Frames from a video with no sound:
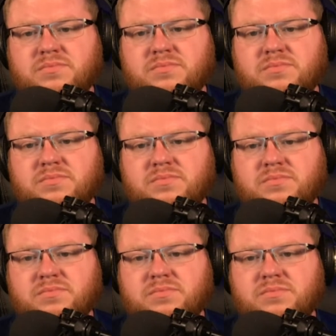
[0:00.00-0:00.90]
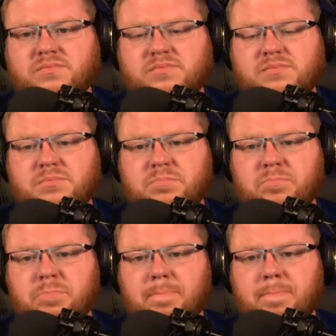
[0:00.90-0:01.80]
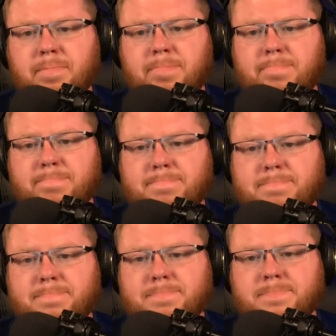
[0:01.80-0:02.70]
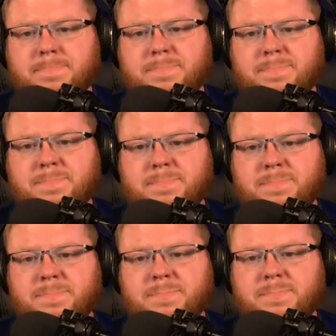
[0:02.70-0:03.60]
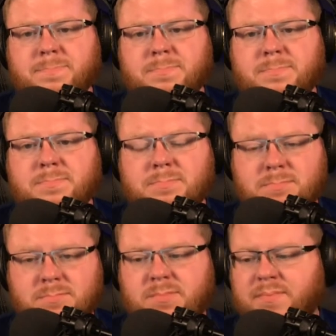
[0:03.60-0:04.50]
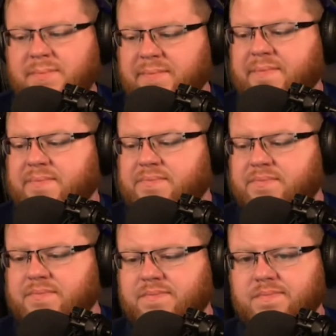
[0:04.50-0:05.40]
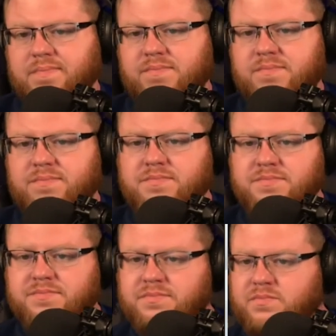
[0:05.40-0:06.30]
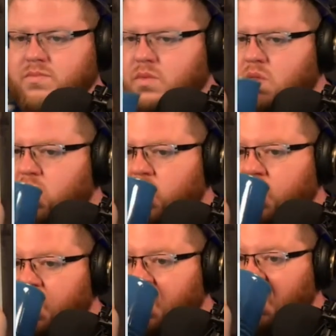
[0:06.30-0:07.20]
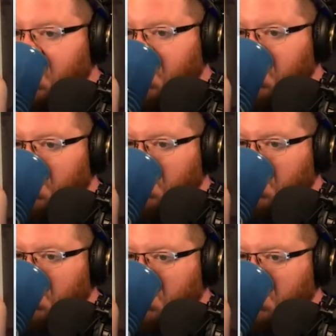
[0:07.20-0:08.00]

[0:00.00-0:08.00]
No words are spoken by the person on screen.